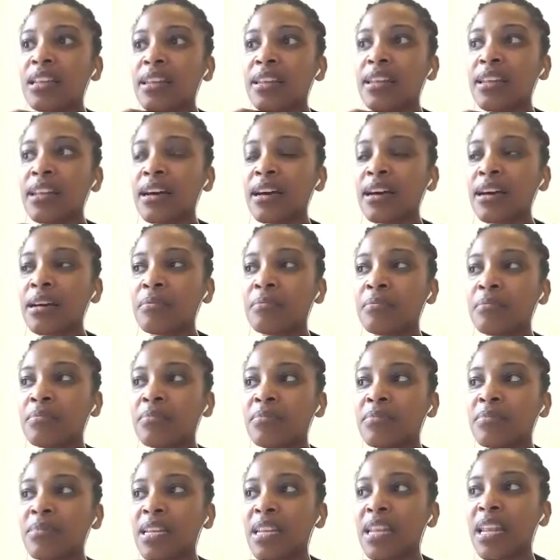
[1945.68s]

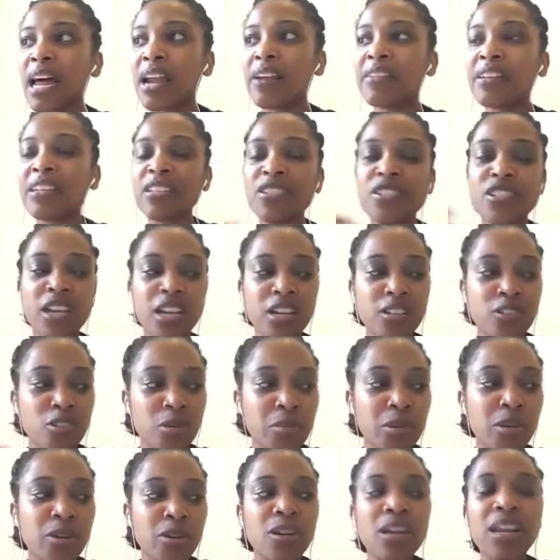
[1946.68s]

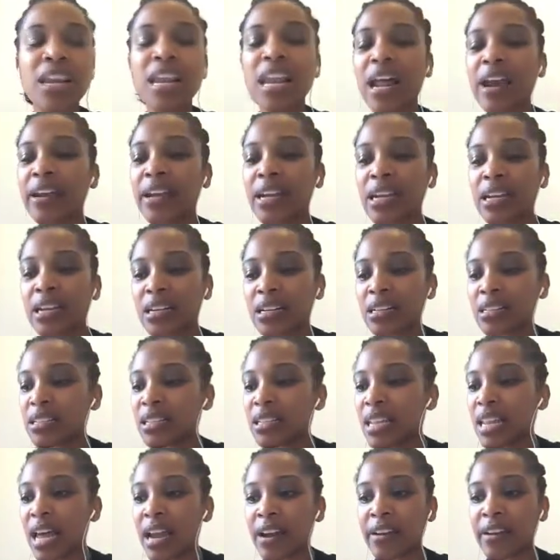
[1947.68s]
laryngectomy or
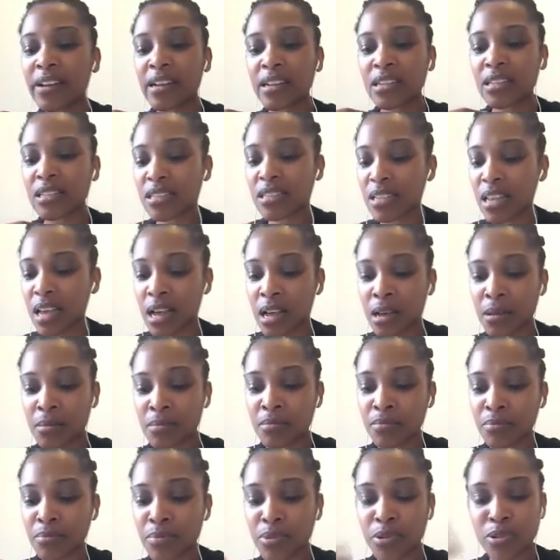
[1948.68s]
larynx
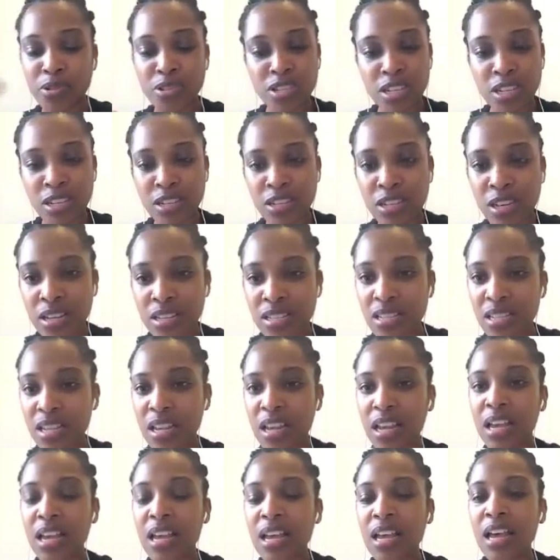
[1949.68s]
procedures.
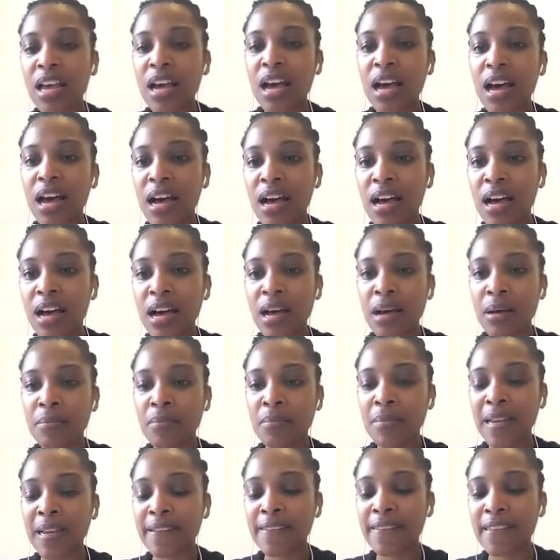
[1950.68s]

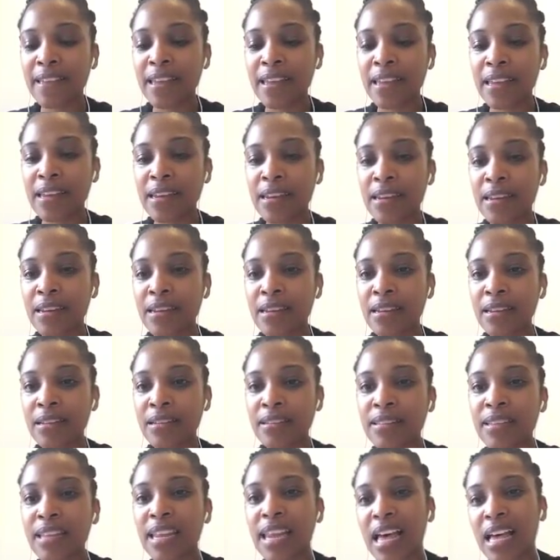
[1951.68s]
And then
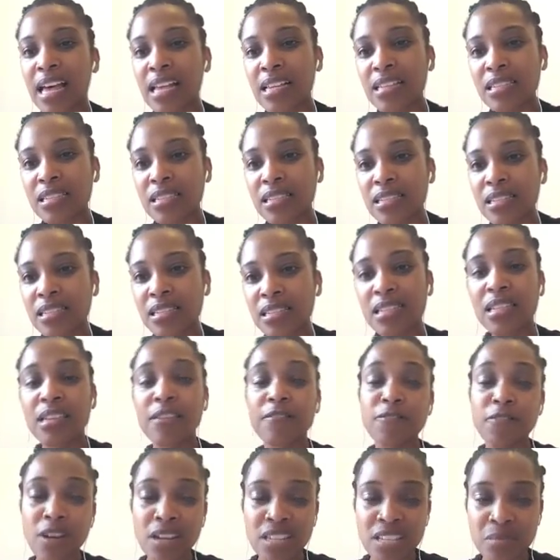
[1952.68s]
the last C
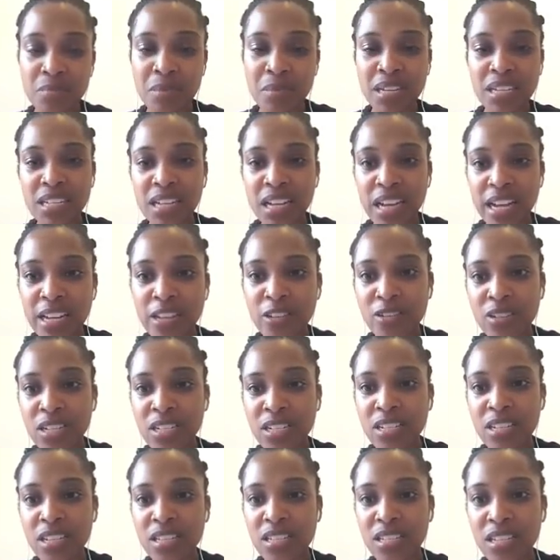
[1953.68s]
for asthmatic, I usually
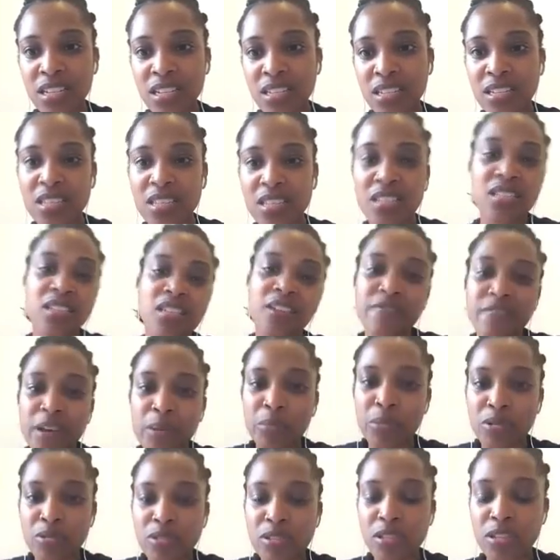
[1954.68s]
just say cystic
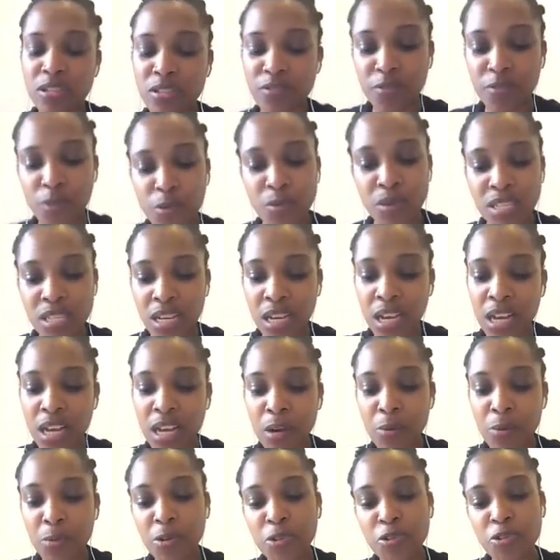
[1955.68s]
fibrosis for wheezing,
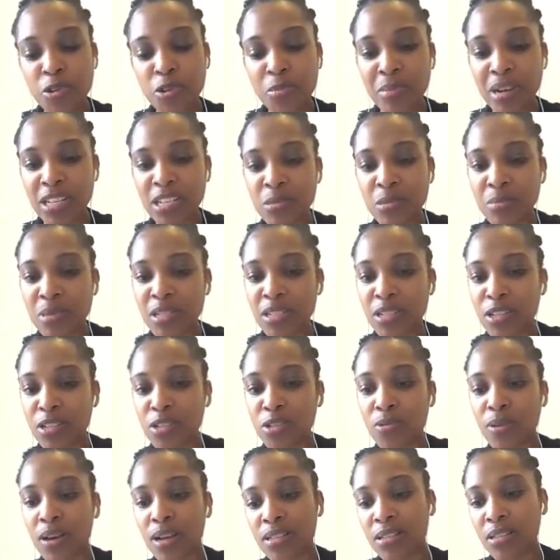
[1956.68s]
which reminds me just
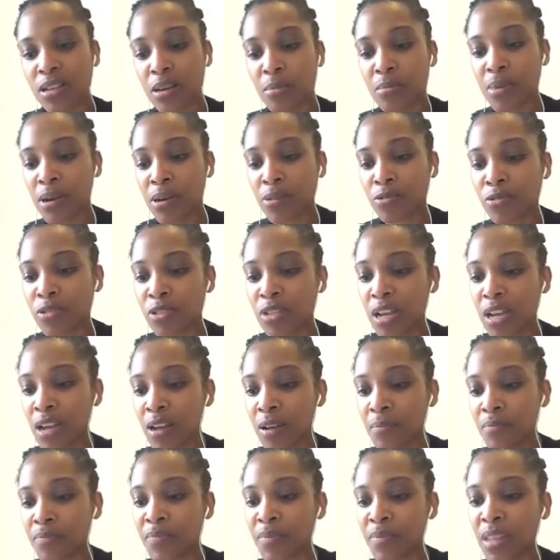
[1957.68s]
to ask about
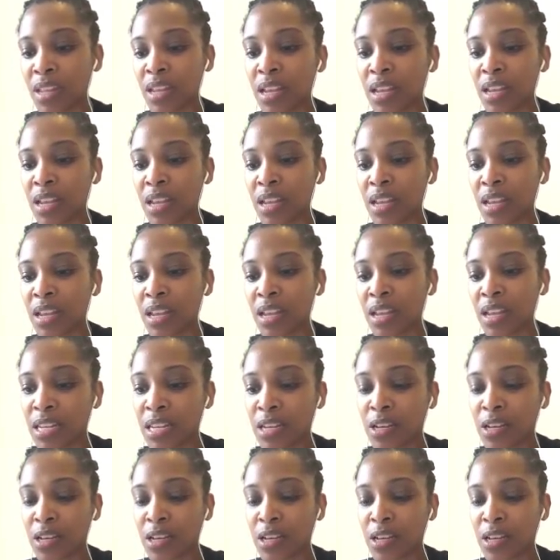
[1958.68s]
any